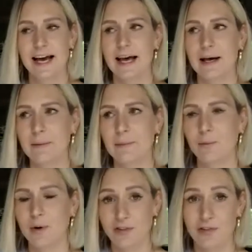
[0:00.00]

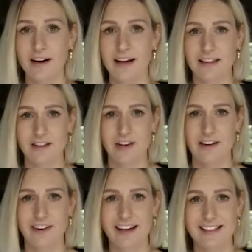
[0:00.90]
When you find out that you
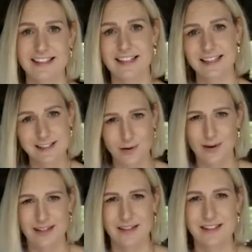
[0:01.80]
have cancer, it is
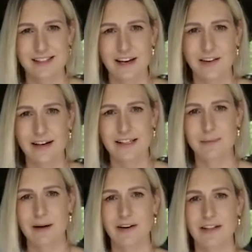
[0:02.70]
quite a scary
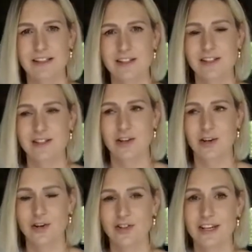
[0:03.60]
experience.
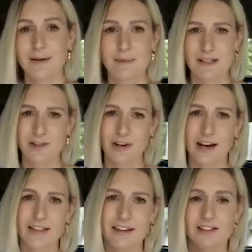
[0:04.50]
So to get my story
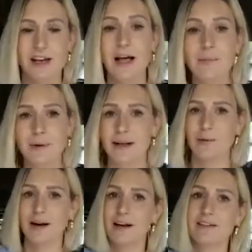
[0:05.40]
out there and to help
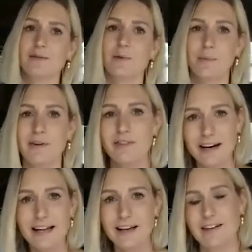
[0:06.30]
anyone else would be
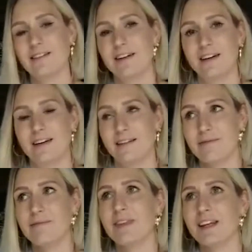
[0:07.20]
really
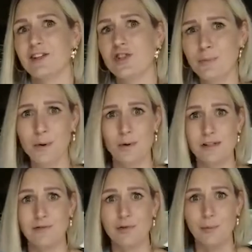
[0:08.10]
super
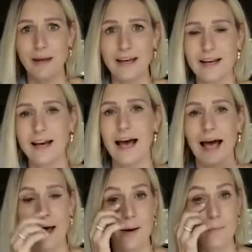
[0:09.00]
awesome for me.
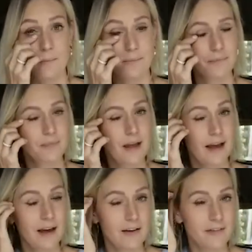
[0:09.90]
I
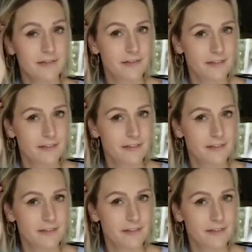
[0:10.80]
have